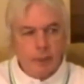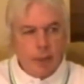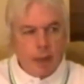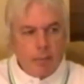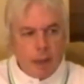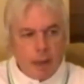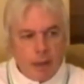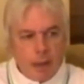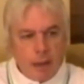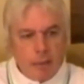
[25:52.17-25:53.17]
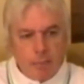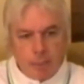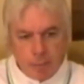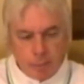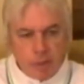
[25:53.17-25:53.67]
and
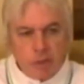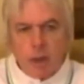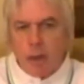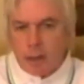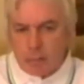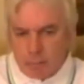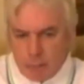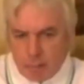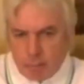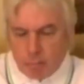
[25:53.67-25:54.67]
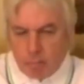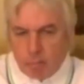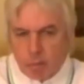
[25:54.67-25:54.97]
people are starting in